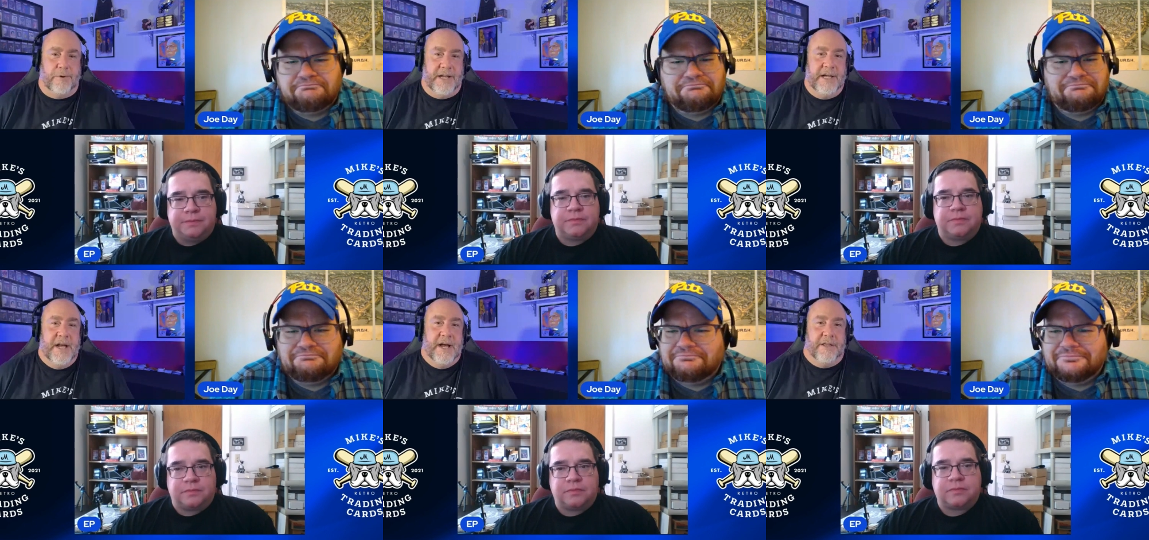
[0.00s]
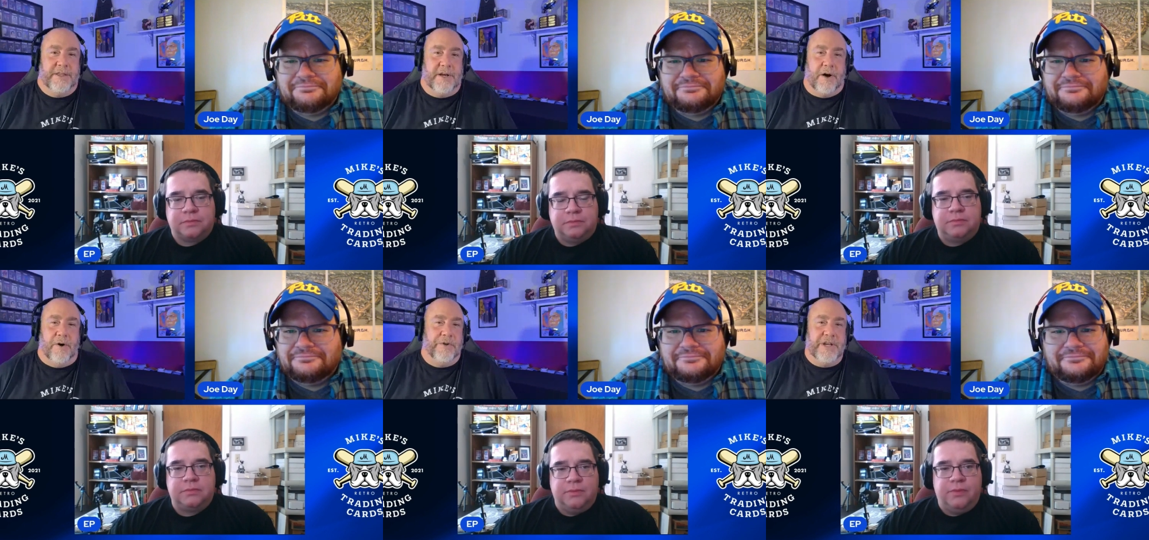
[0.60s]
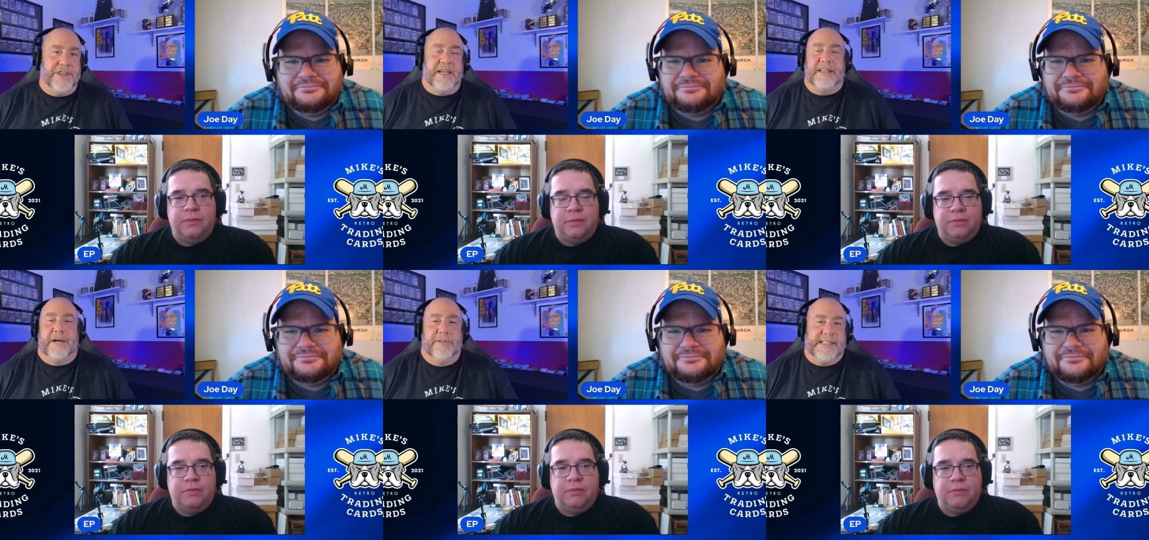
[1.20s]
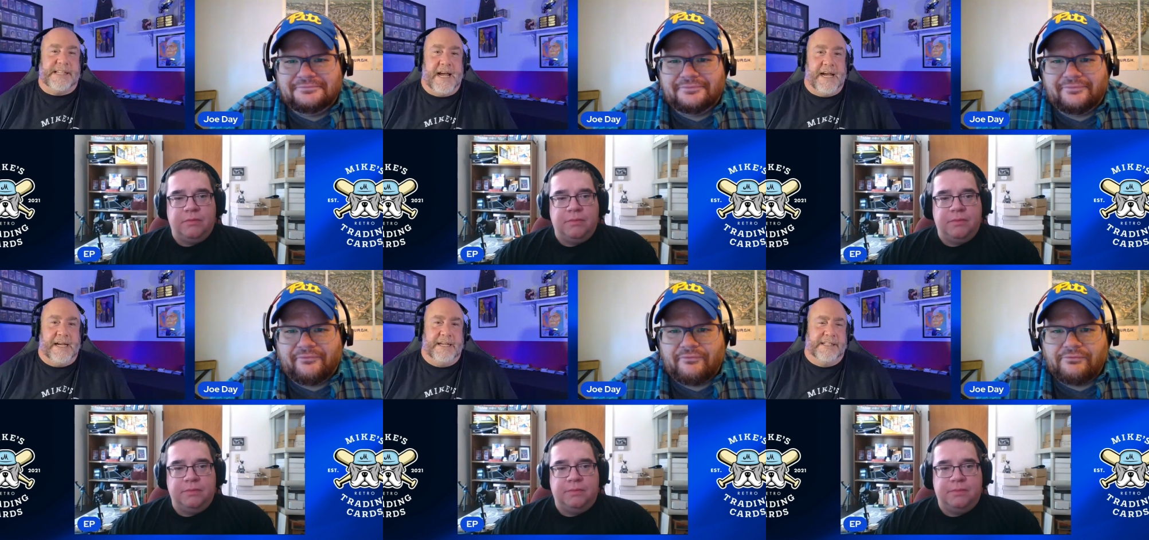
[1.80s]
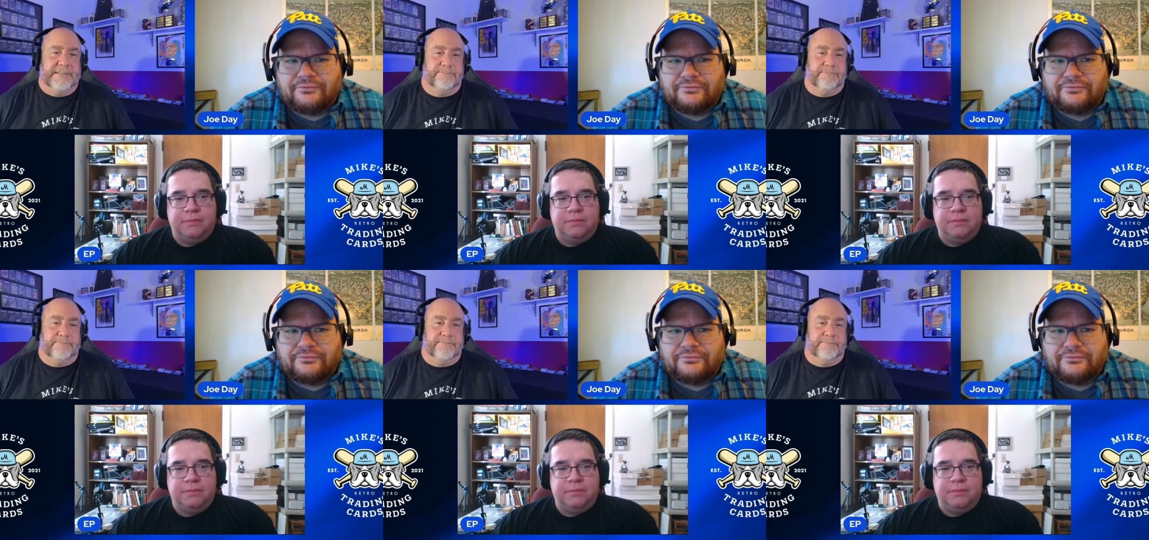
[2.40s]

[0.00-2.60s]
Speaker 1: What the only thing they would say is